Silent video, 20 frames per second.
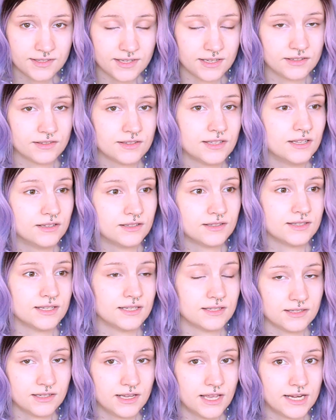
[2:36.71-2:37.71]
and since
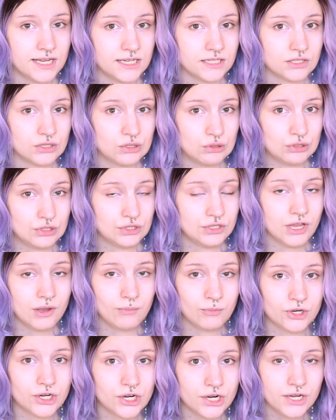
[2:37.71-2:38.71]
it's getting to
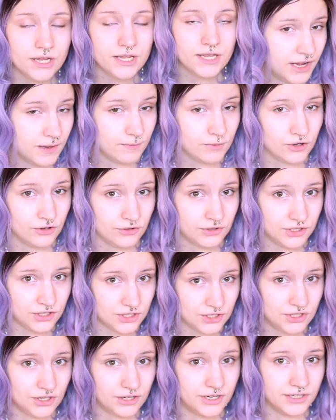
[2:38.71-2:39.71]
summer, I'm going to
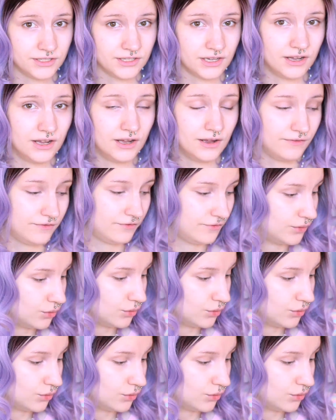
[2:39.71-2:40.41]
start off